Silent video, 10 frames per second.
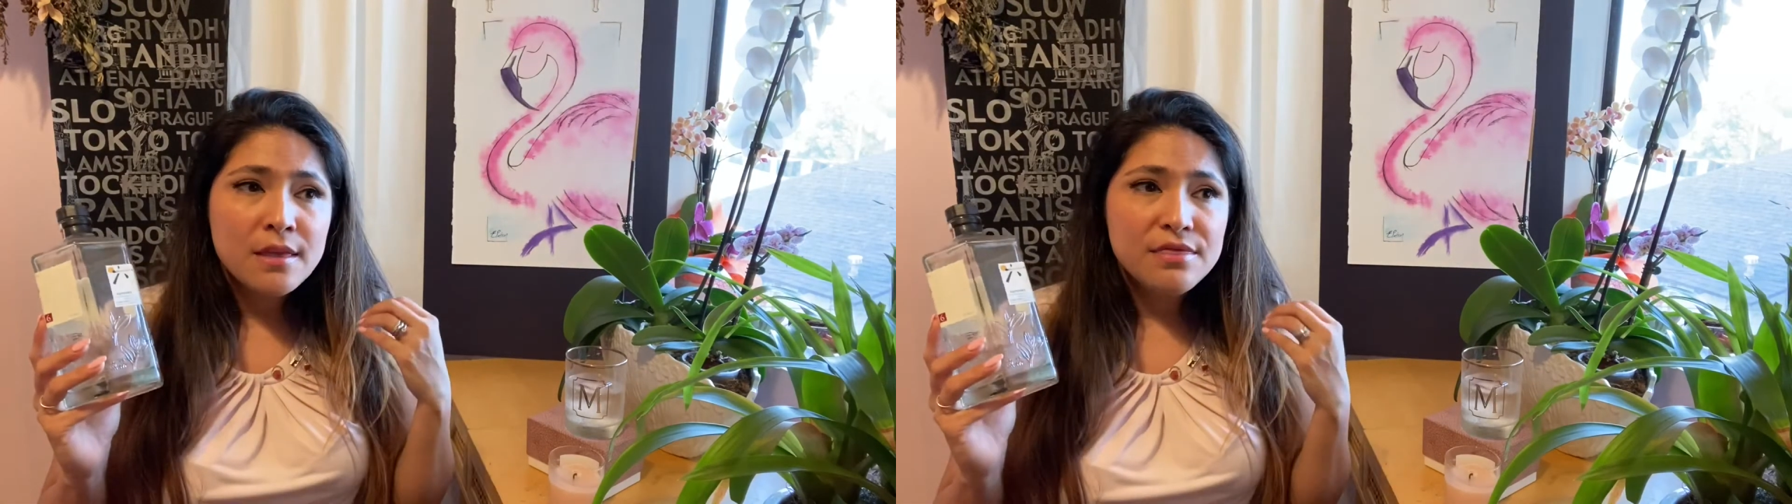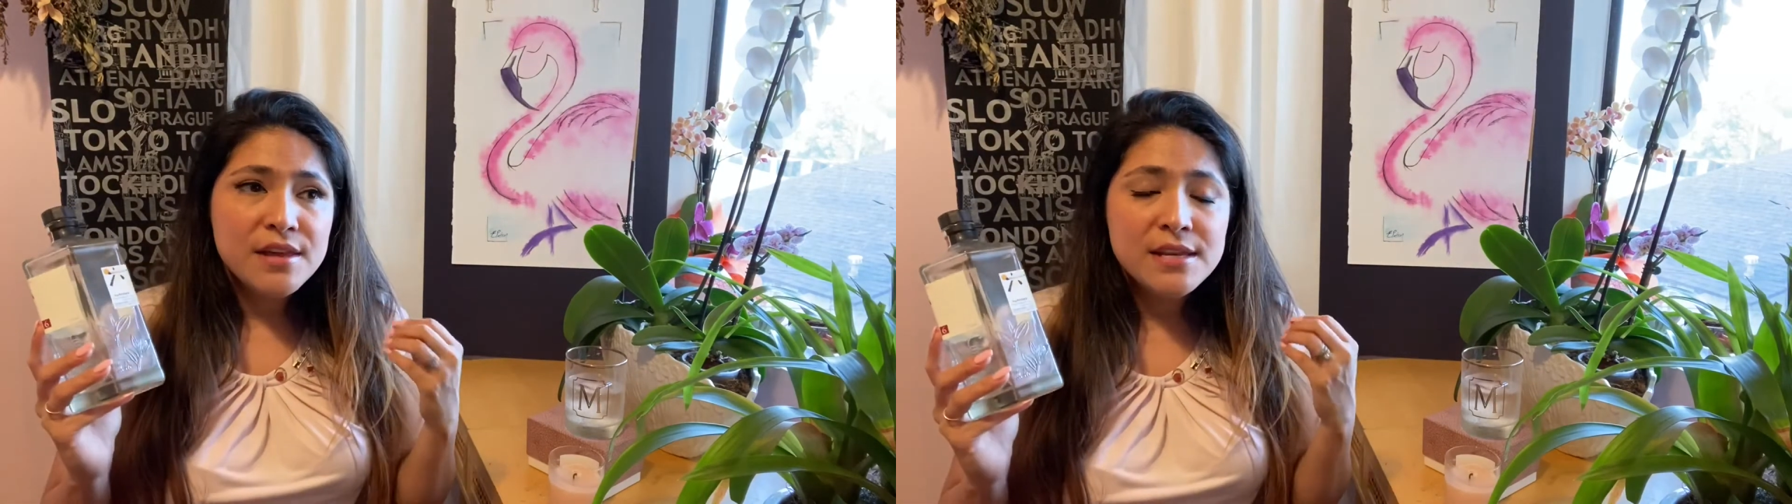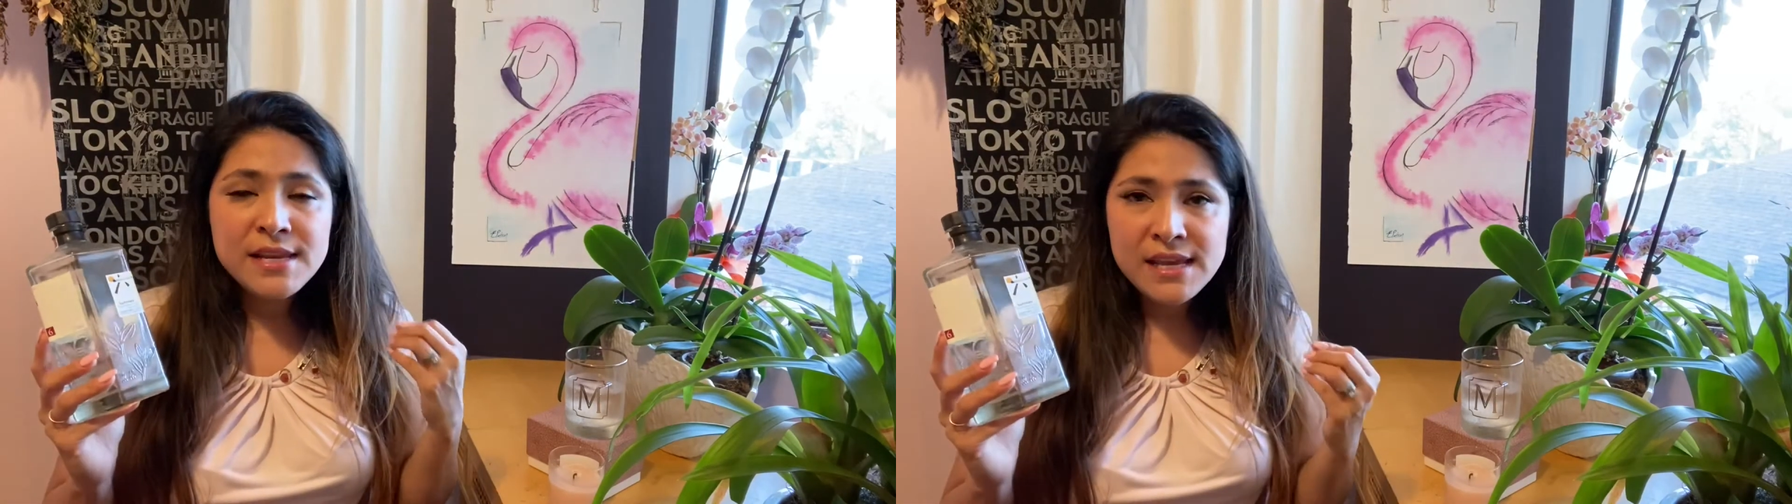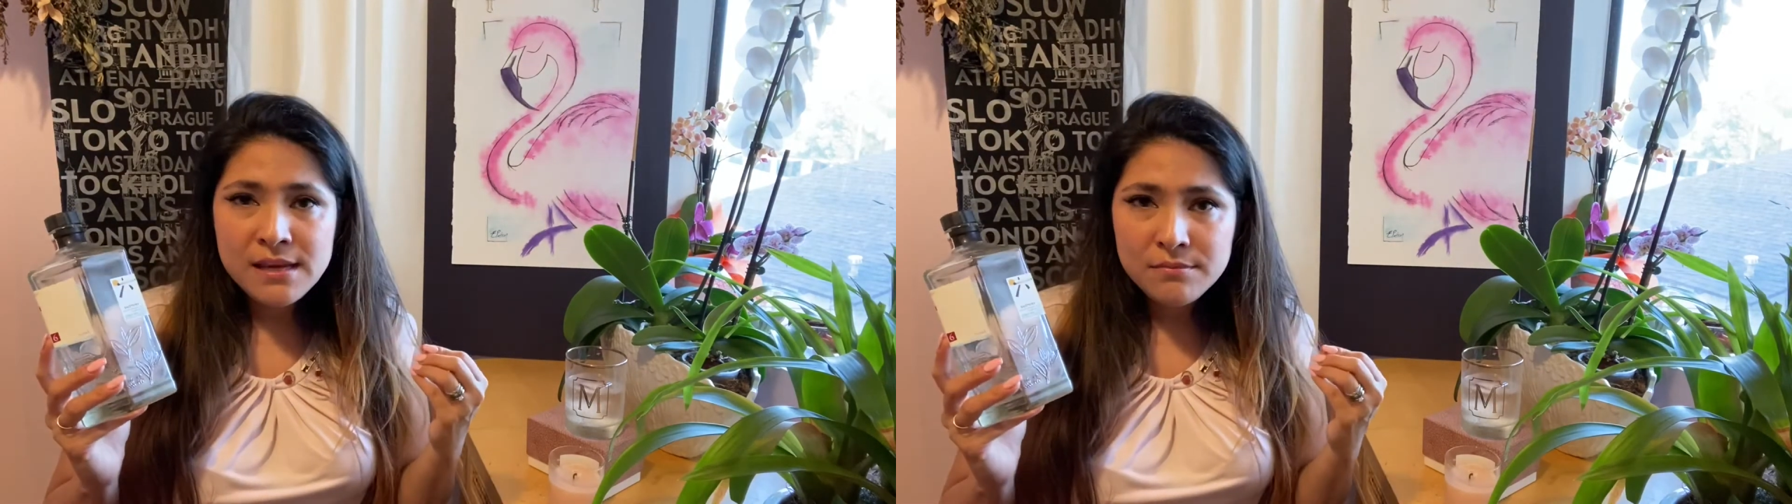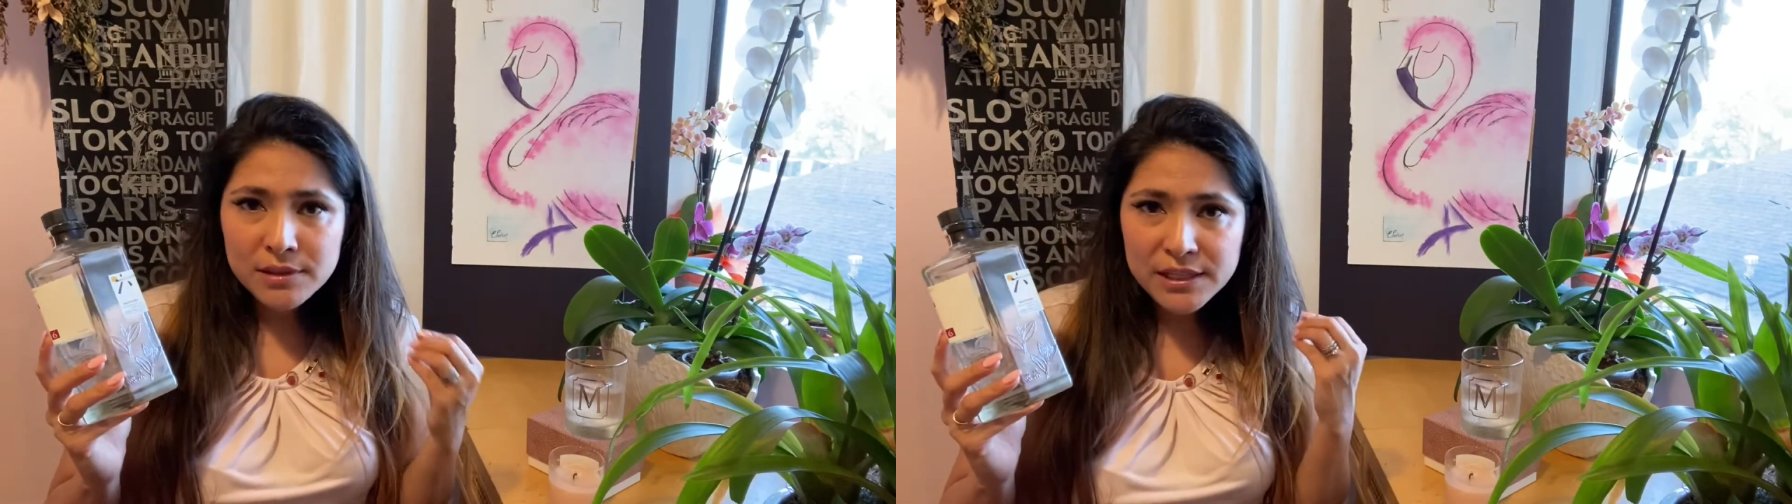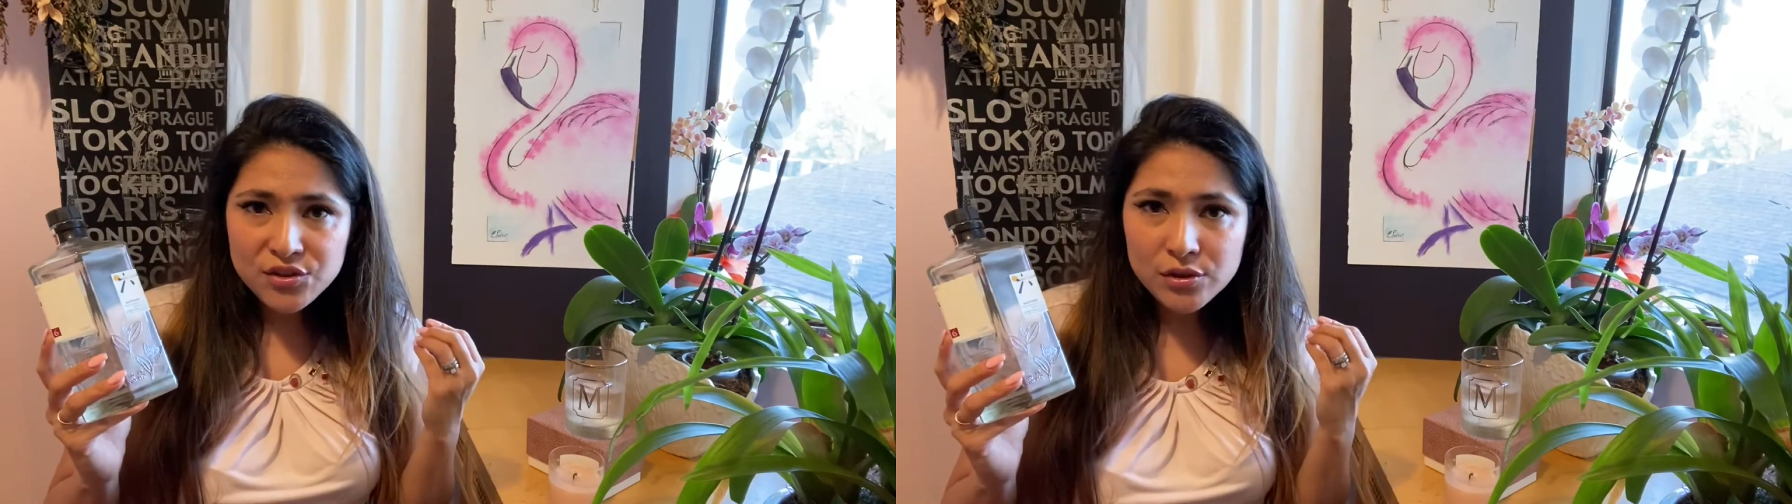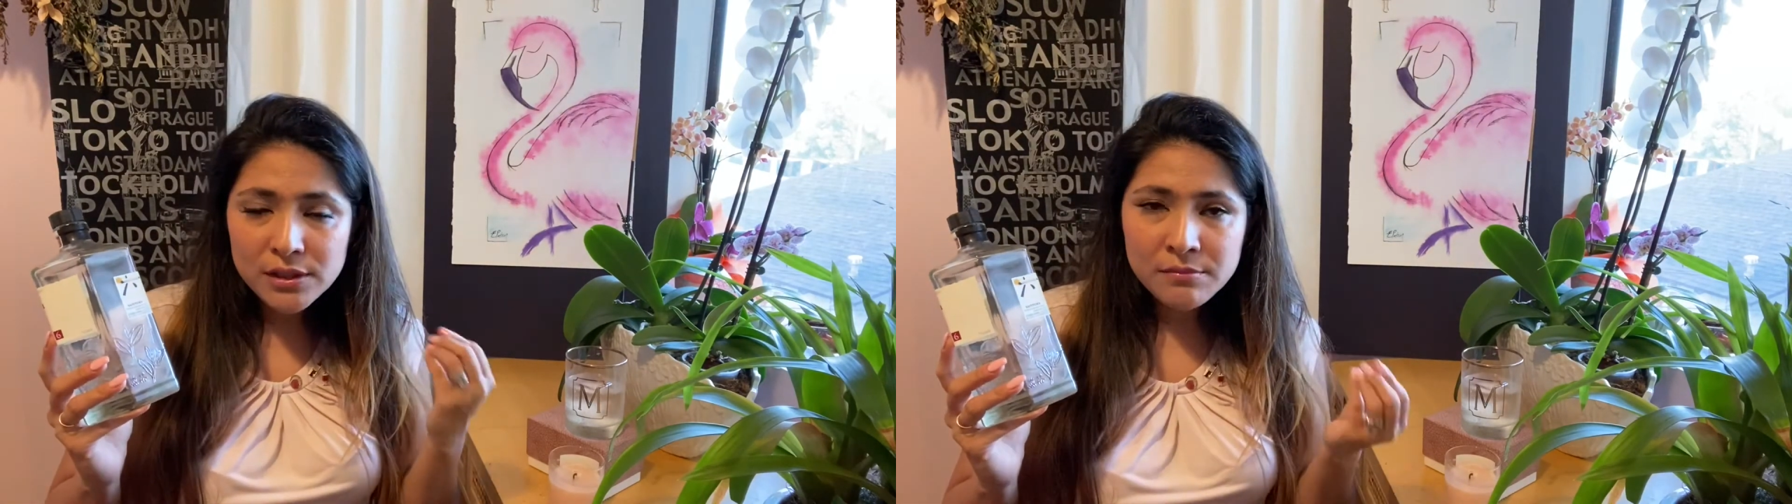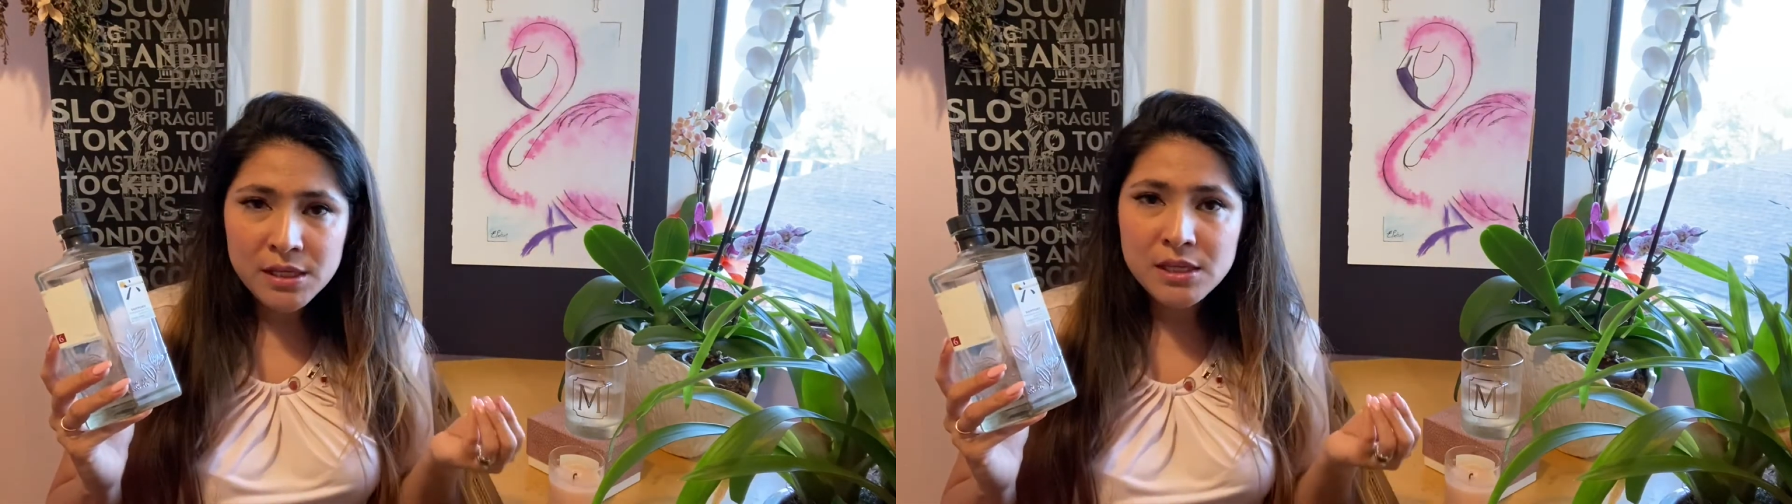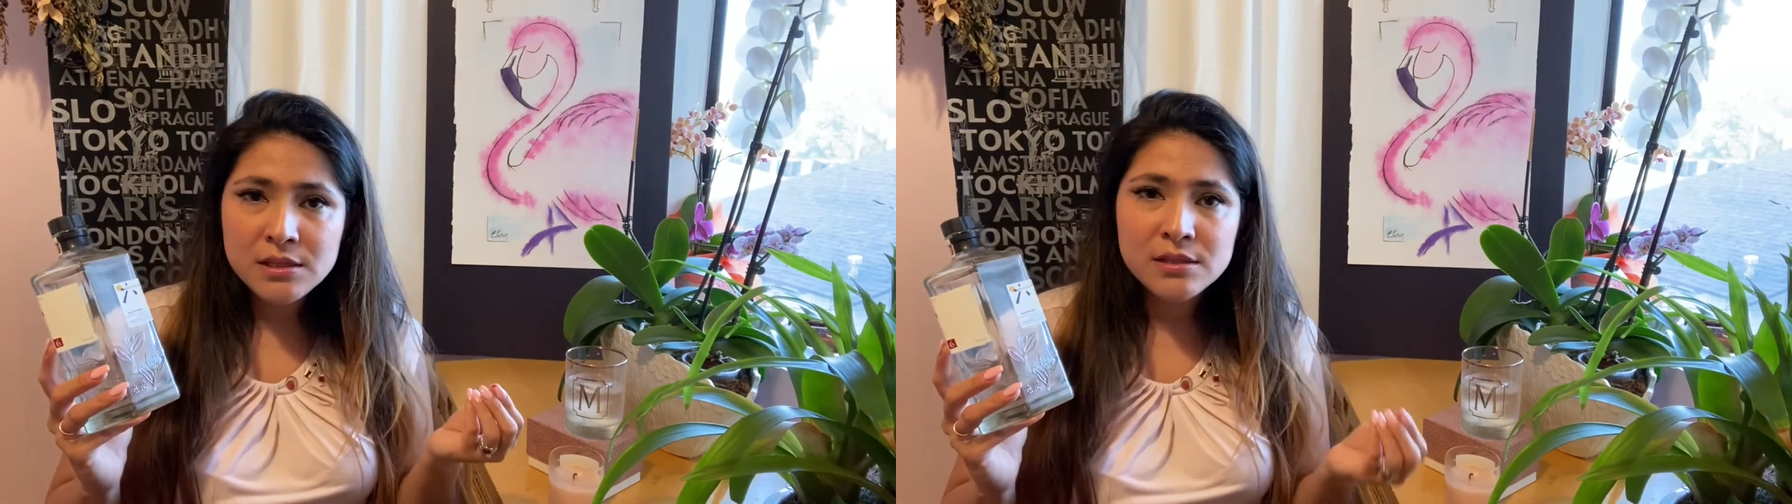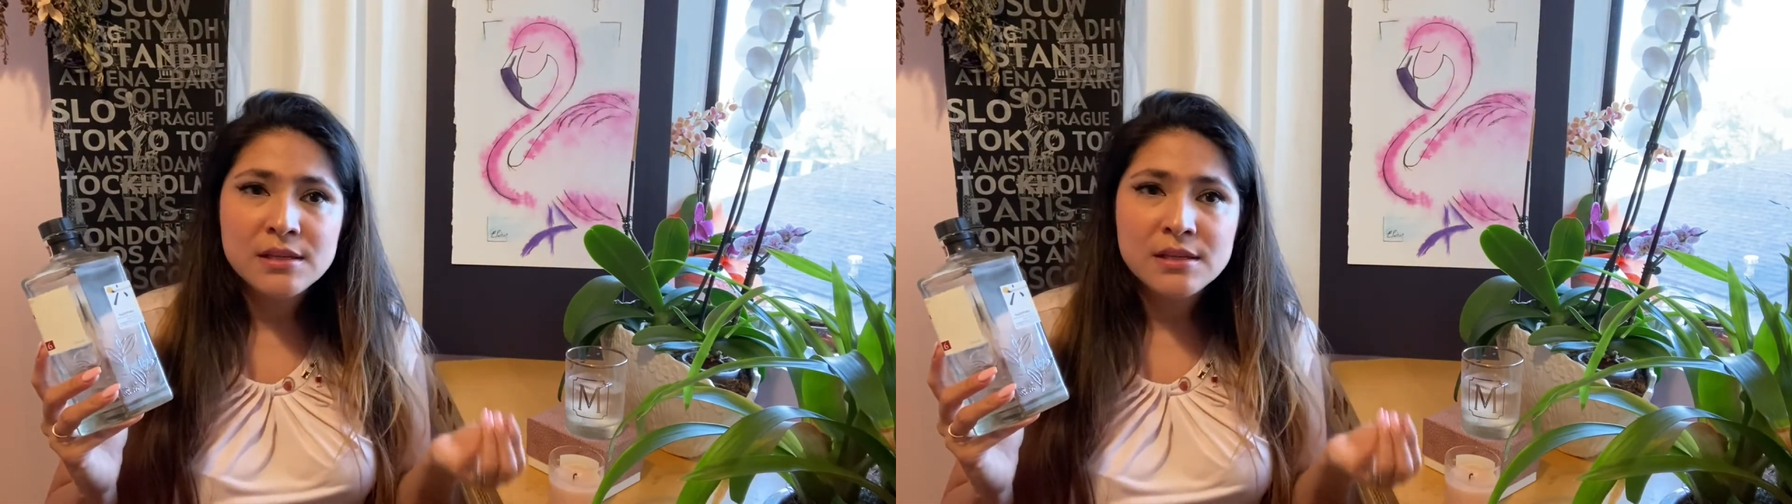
The name literally means